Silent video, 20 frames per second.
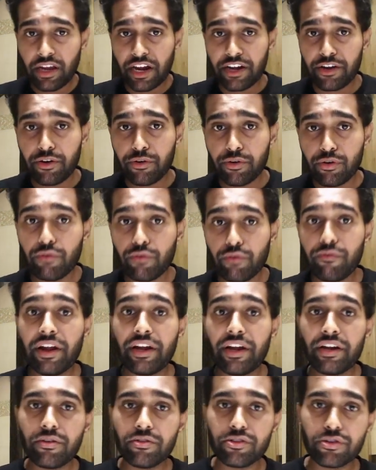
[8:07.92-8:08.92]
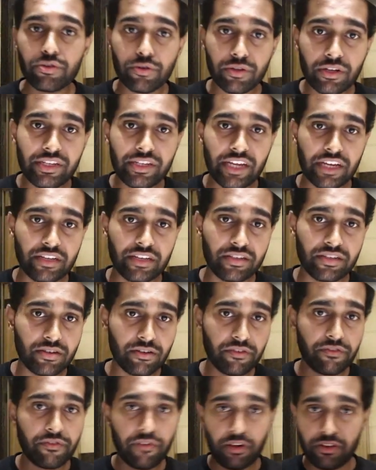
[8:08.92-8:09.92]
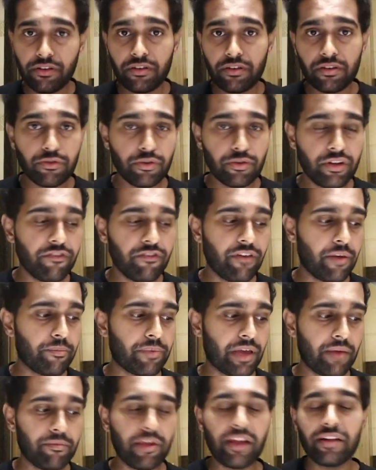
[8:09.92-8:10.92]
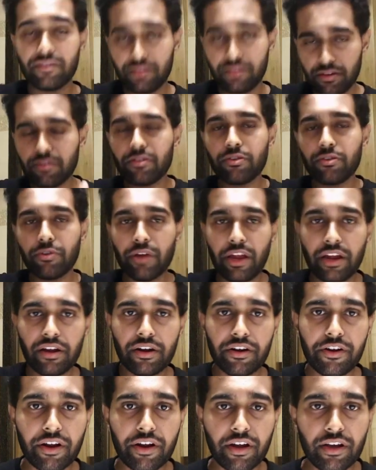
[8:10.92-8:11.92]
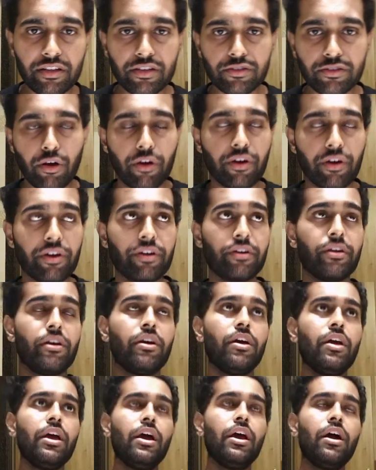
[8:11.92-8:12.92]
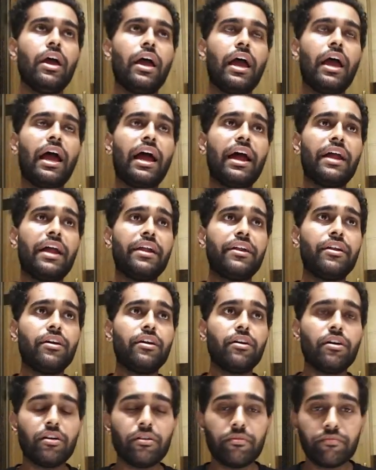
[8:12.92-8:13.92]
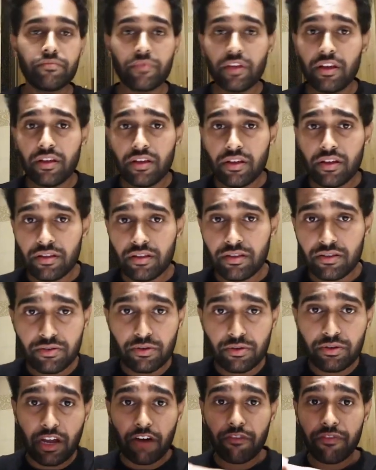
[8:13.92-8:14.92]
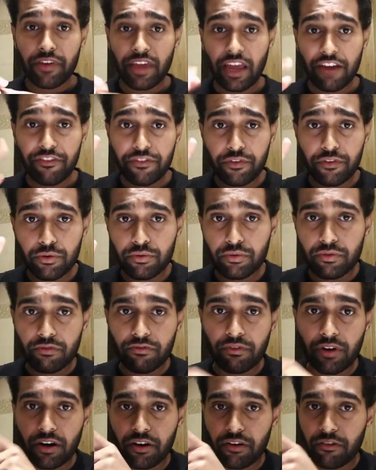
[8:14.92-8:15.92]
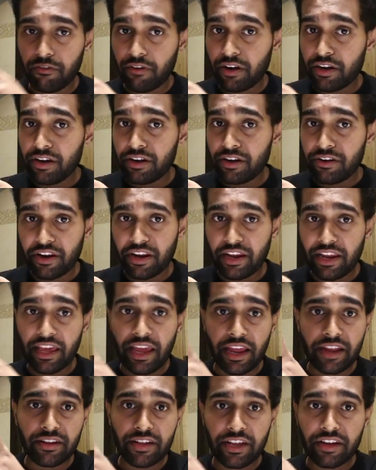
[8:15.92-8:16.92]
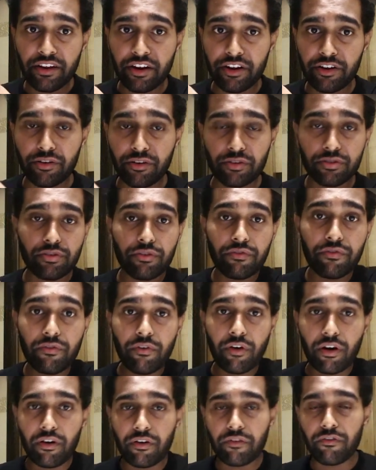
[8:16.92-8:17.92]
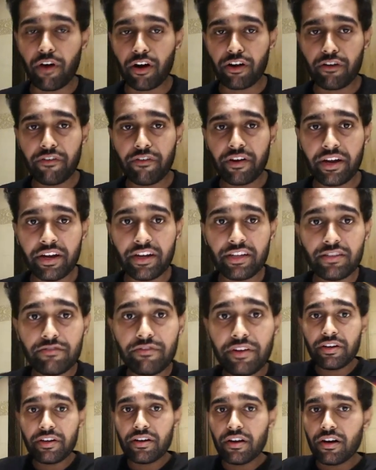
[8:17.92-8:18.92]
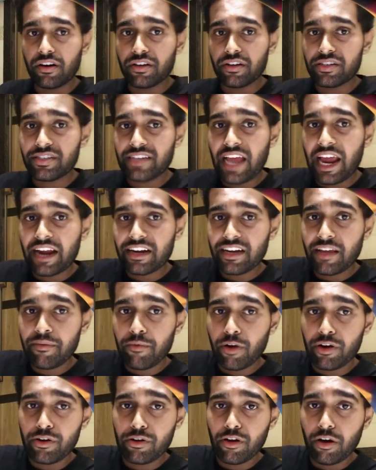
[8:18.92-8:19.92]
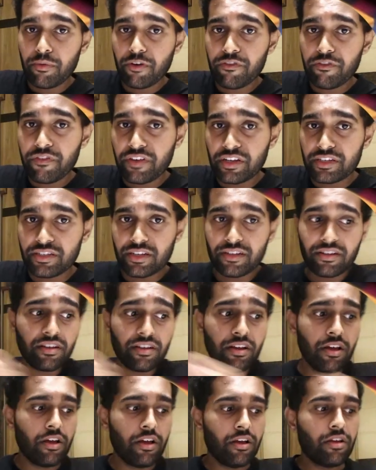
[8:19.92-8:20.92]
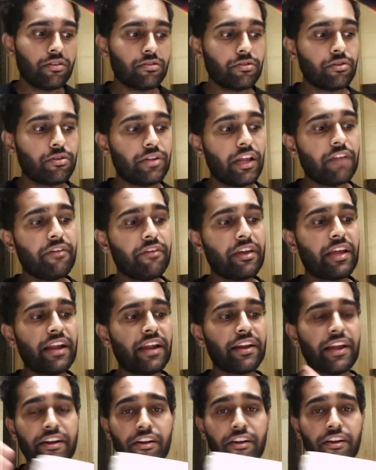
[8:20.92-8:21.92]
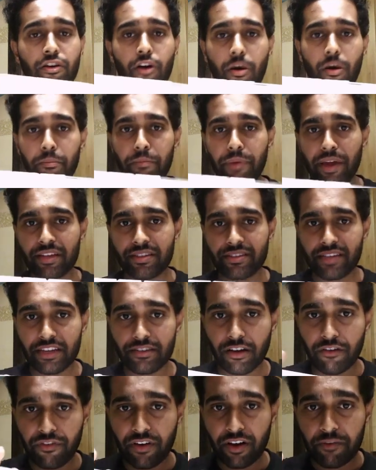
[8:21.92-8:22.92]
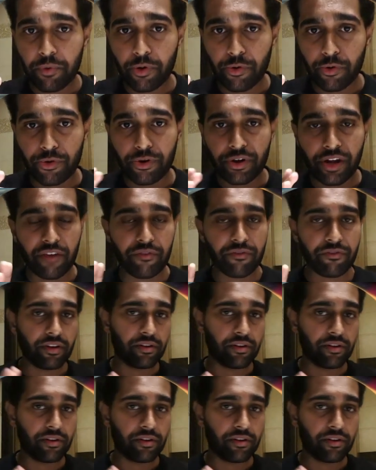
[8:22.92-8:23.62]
to know when to show the gesture to the webcam and to trigger the socket. And so now we have one relay and then Arduino. So what we did is we stacked them on top of each other so that we can get a compact size of our prototype 1.